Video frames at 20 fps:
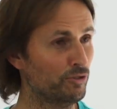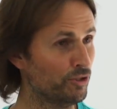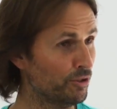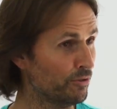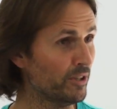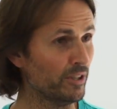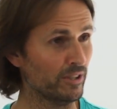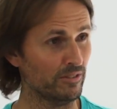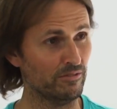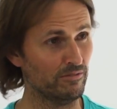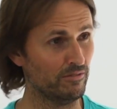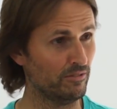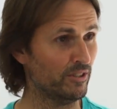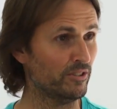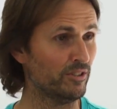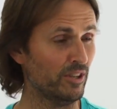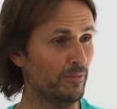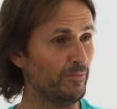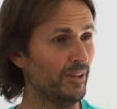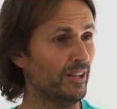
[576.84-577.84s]
during
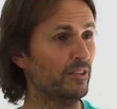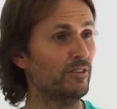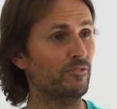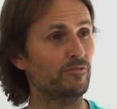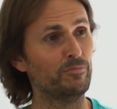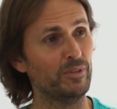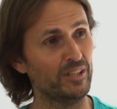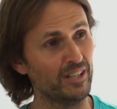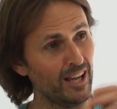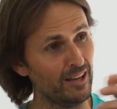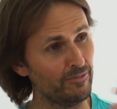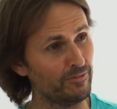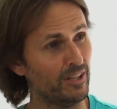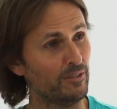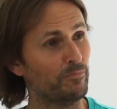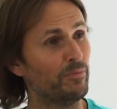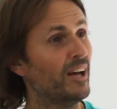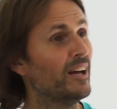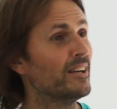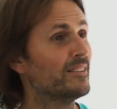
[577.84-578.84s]
the time they live, but after
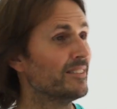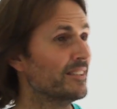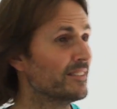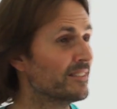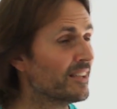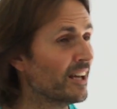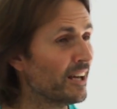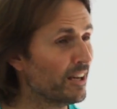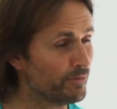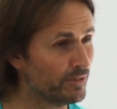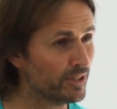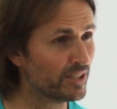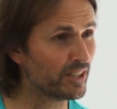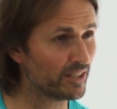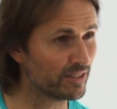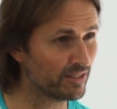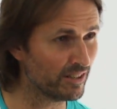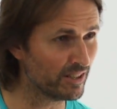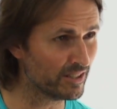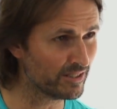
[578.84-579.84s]
they pass, they start
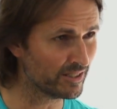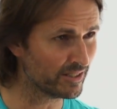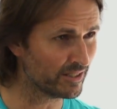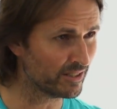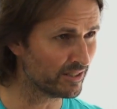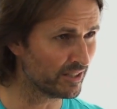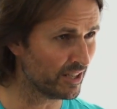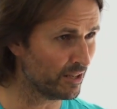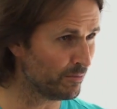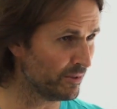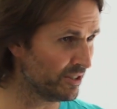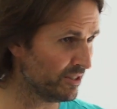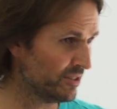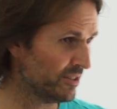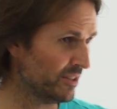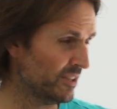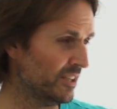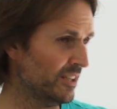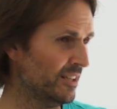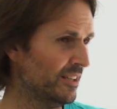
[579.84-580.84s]
recognizing this
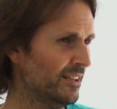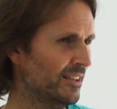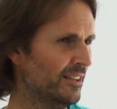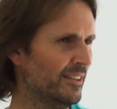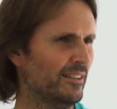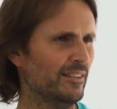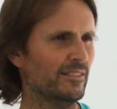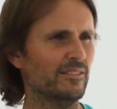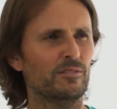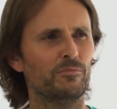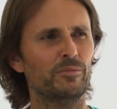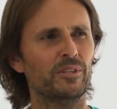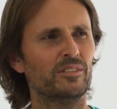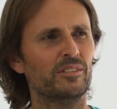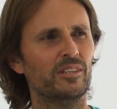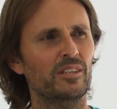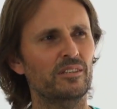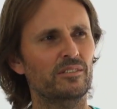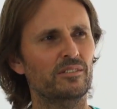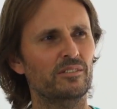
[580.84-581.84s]
damage. Does that make
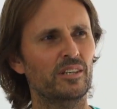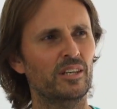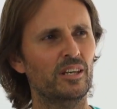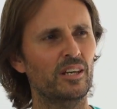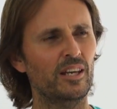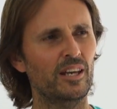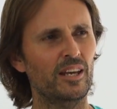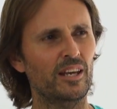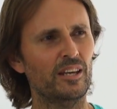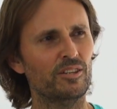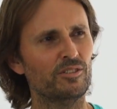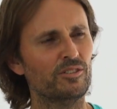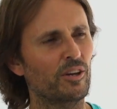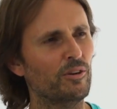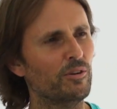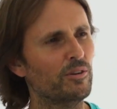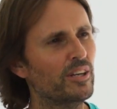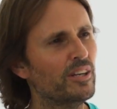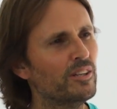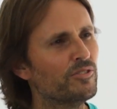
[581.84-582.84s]
sense?
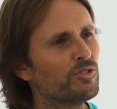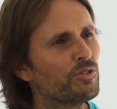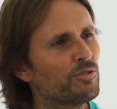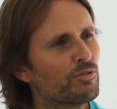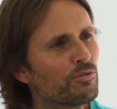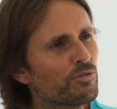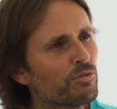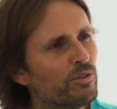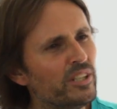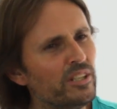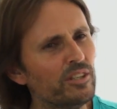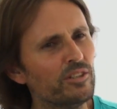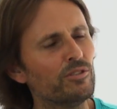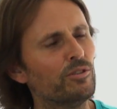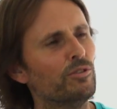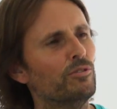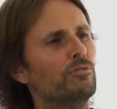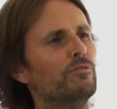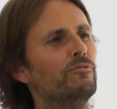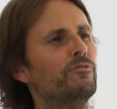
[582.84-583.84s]
So it's
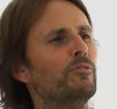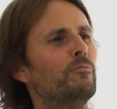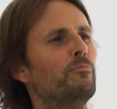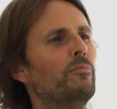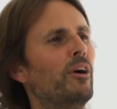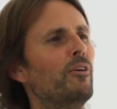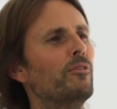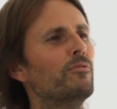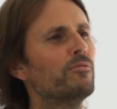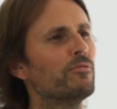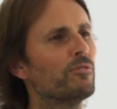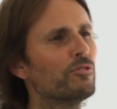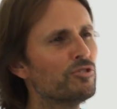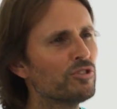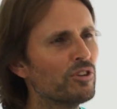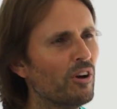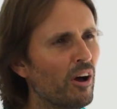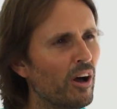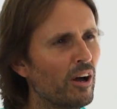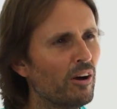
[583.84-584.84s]
critical for both the
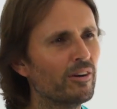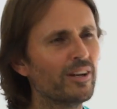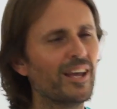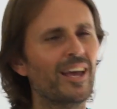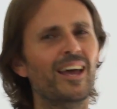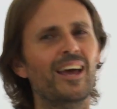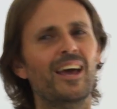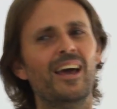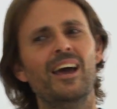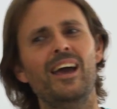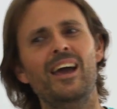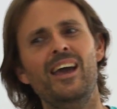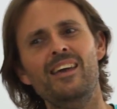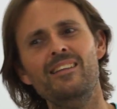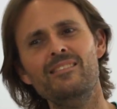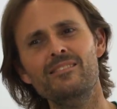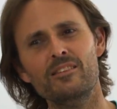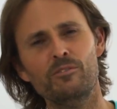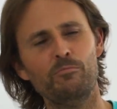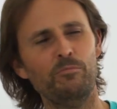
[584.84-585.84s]
child
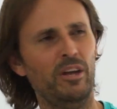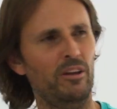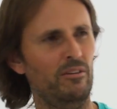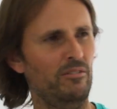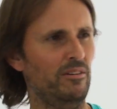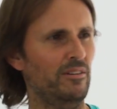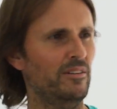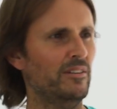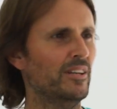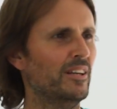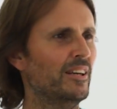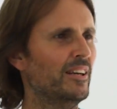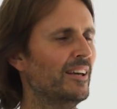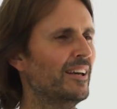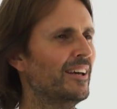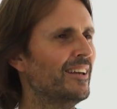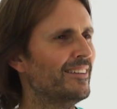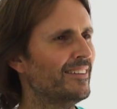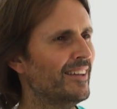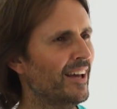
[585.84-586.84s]
and the parent
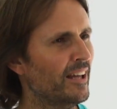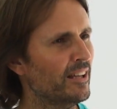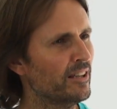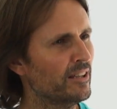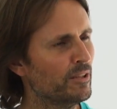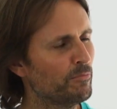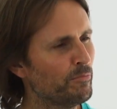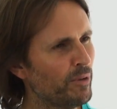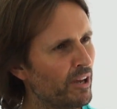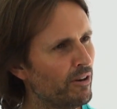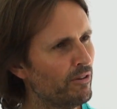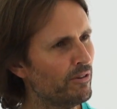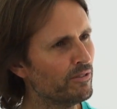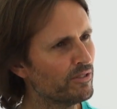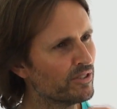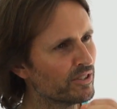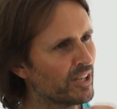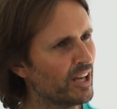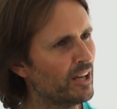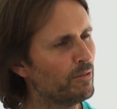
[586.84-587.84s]
that the
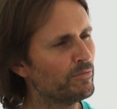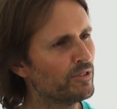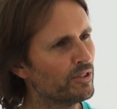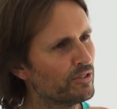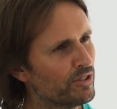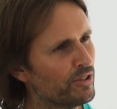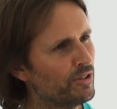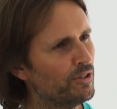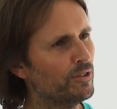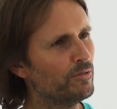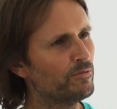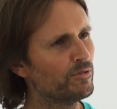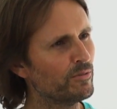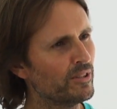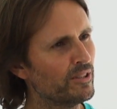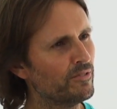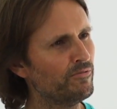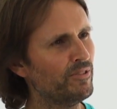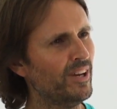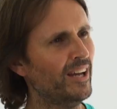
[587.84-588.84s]
parents come to terms
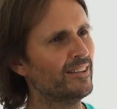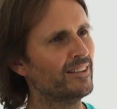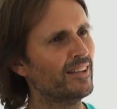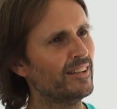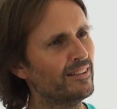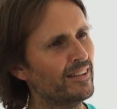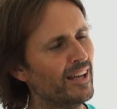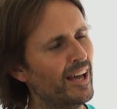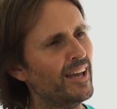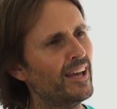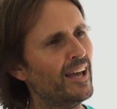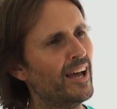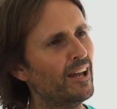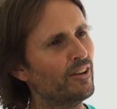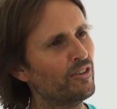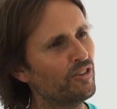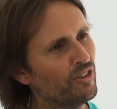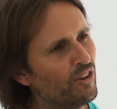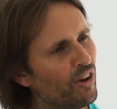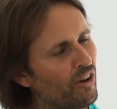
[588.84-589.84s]
with the fact that they
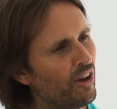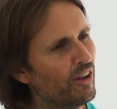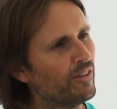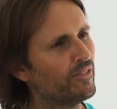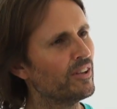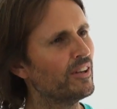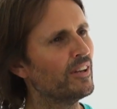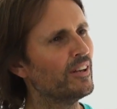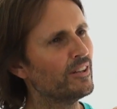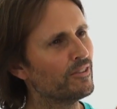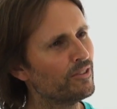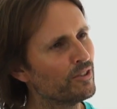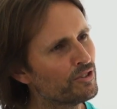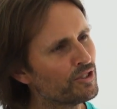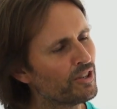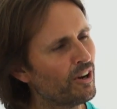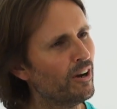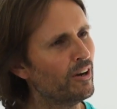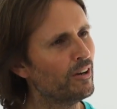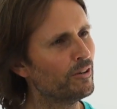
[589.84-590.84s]
are not the
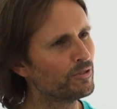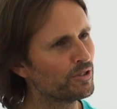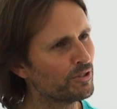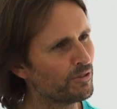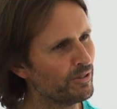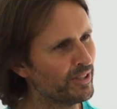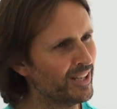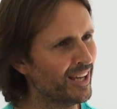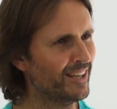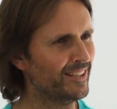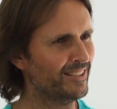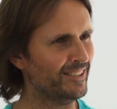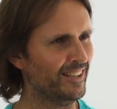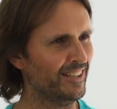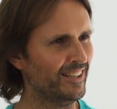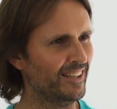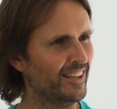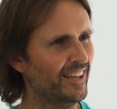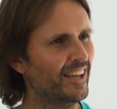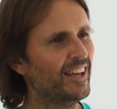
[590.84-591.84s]
child's
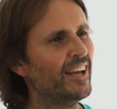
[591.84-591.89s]
creator.